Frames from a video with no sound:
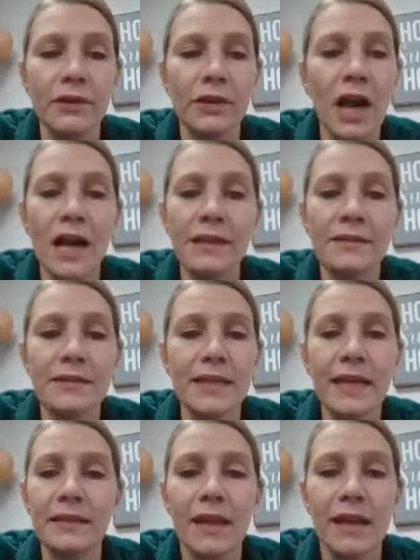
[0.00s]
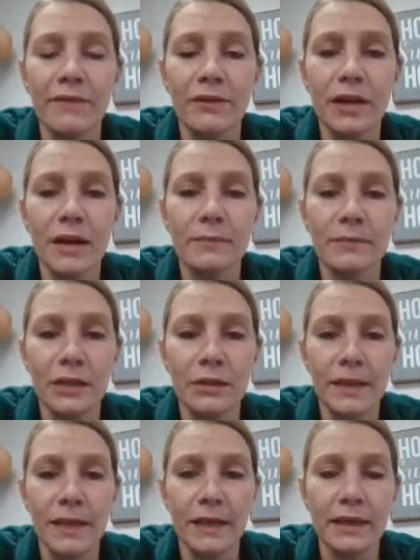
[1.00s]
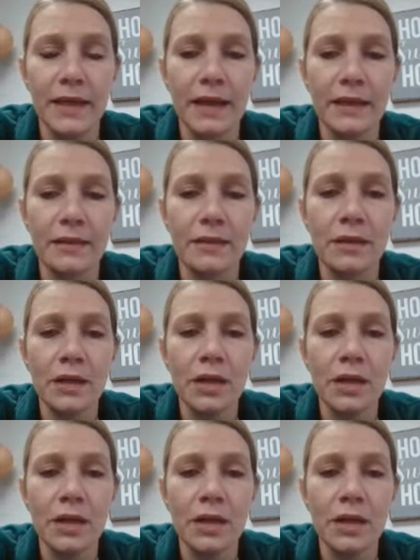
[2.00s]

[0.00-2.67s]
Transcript: For God's sake, never come near me again.